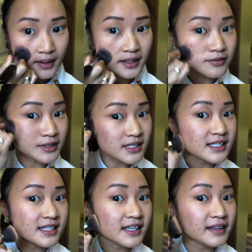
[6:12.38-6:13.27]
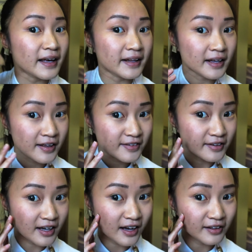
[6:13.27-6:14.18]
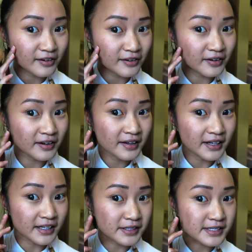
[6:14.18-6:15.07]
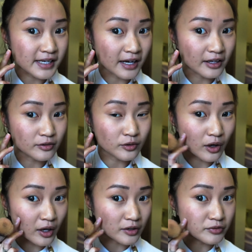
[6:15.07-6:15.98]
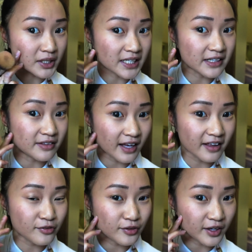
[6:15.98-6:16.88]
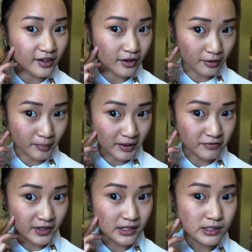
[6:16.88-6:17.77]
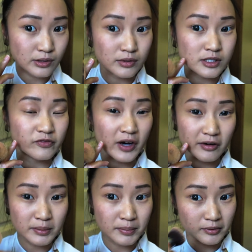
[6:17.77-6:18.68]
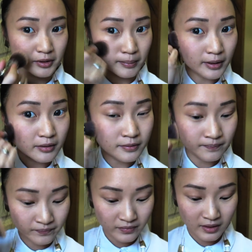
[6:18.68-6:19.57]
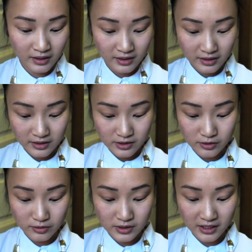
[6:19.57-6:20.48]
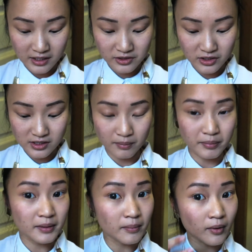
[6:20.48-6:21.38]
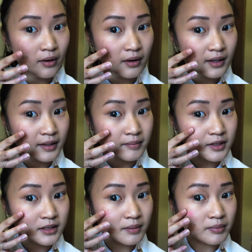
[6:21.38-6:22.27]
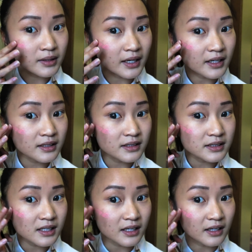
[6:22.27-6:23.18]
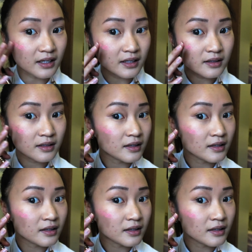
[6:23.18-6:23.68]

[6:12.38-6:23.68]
And you can see that the color is not really that thick on my face, so it's very buildable. So taking just a bit more, I'm just applying this again